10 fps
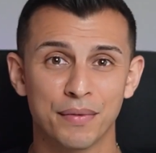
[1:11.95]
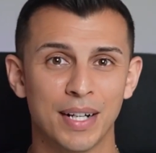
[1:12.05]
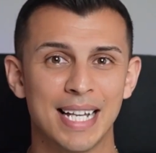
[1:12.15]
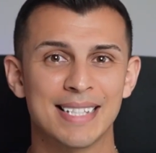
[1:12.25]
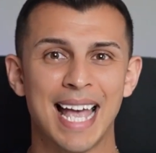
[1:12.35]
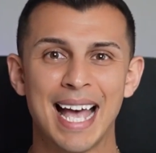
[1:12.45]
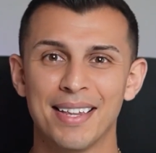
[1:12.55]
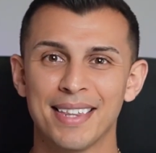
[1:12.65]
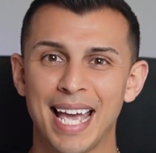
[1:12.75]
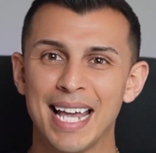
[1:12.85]
for its
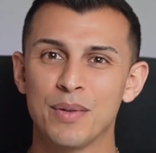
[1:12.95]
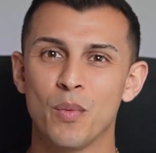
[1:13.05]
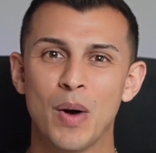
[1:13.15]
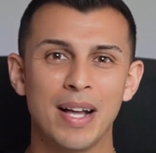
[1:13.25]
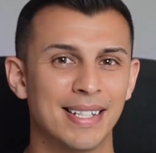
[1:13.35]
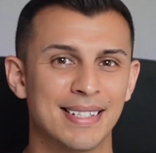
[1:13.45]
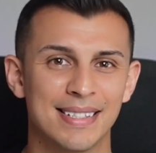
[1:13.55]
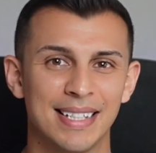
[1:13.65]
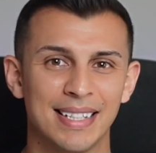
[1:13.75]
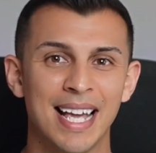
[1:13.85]
health and wellness
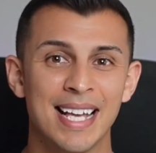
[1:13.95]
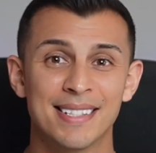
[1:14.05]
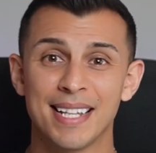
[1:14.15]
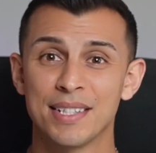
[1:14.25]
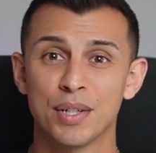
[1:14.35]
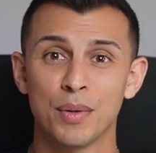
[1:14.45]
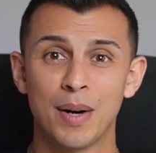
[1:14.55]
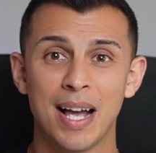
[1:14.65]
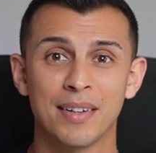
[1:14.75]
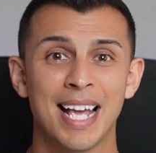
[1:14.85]
scene centered
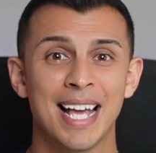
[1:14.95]
around